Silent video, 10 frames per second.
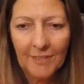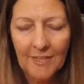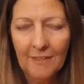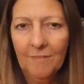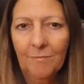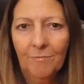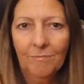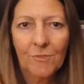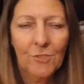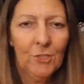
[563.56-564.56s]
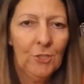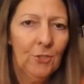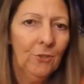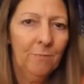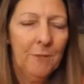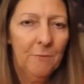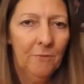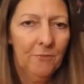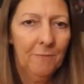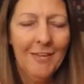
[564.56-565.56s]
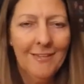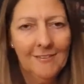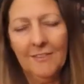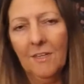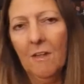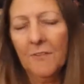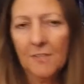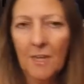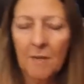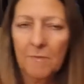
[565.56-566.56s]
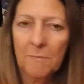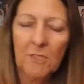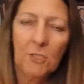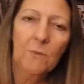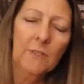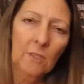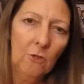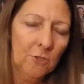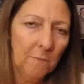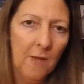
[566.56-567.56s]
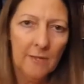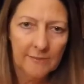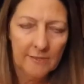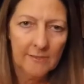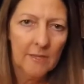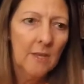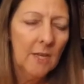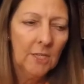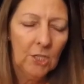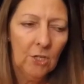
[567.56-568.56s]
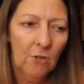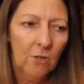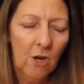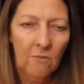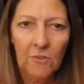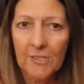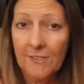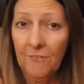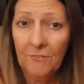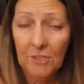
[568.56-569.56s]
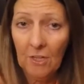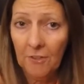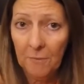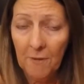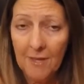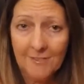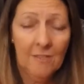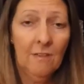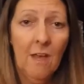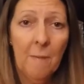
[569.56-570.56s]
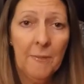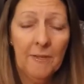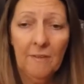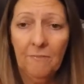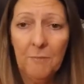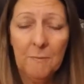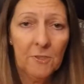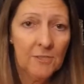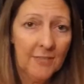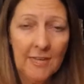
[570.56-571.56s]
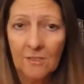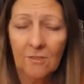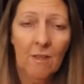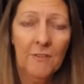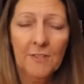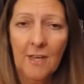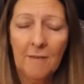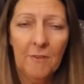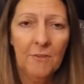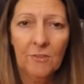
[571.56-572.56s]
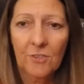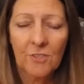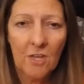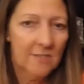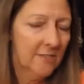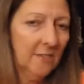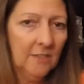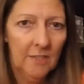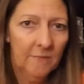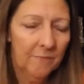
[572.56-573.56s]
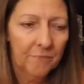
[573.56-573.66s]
kind of secure people from canceling all the time, especially with the low deposits. Carnival does a $50 deposit a lot, but if people just cancel all the time, then they're just constantly,